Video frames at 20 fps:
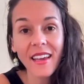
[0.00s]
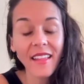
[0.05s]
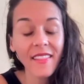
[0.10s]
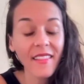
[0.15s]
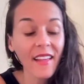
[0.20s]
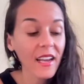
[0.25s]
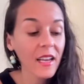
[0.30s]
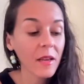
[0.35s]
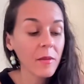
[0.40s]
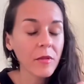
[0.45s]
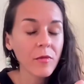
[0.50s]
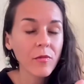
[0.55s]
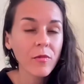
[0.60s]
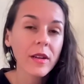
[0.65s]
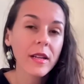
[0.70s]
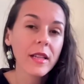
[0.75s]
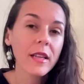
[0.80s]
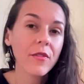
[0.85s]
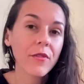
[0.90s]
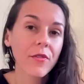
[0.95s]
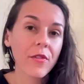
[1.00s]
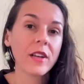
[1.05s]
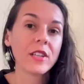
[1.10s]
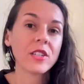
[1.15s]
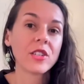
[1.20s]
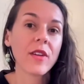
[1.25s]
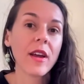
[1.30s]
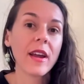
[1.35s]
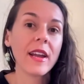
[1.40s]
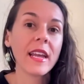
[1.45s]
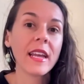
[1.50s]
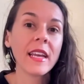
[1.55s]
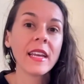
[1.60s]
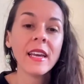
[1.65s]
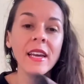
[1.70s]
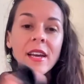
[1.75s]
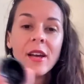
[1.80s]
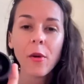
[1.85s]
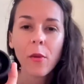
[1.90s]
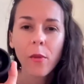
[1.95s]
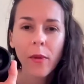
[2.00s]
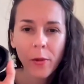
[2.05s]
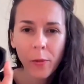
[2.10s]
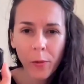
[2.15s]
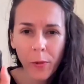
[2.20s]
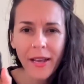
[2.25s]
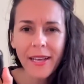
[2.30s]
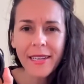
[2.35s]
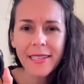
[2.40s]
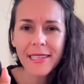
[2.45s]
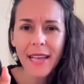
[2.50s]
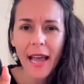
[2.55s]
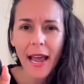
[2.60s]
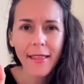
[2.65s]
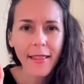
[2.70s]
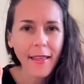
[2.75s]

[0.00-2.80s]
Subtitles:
and that can be really frustrating when we say